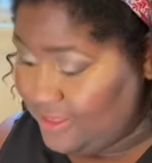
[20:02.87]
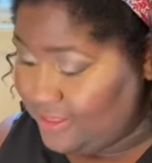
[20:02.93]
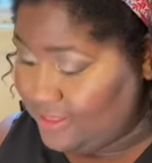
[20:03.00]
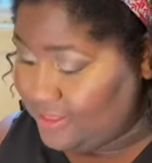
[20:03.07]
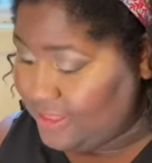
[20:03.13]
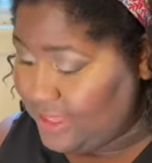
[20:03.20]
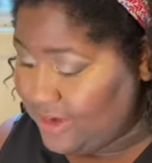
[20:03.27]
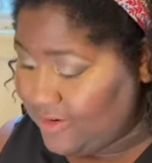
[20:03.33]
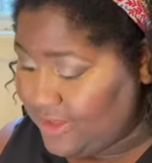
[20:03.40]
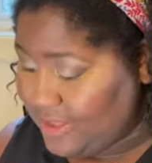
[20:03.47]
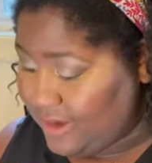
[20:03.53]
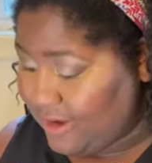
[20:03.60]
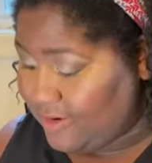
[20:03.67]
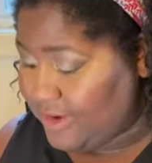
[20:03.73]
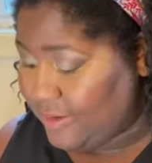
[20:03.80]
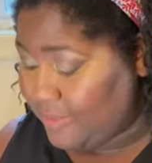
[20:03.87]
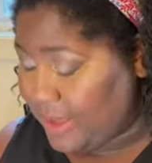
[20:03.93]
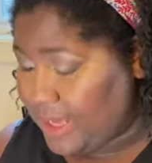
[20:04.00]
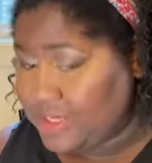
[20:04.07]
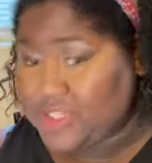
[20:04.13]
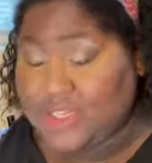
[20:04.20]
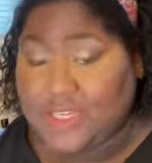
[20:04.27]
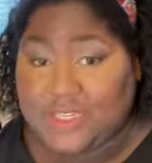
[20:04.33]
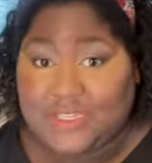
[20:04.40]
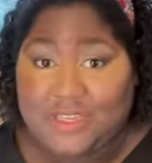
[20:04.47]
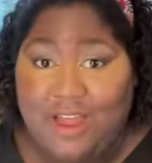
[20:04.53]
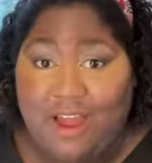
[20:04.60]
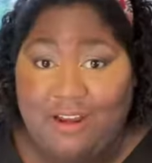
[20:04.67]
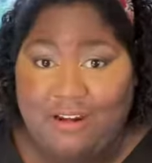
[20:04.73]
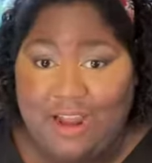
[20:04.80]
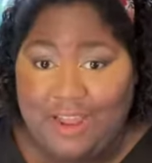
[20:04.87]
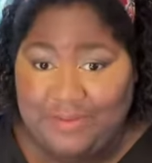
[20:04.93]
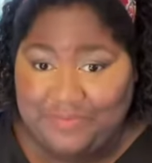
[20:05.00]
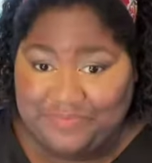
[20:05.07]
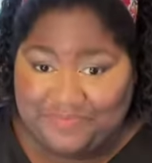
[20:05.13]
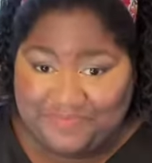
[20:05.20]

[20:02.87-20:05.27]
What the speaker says: Literally already botched this. All right.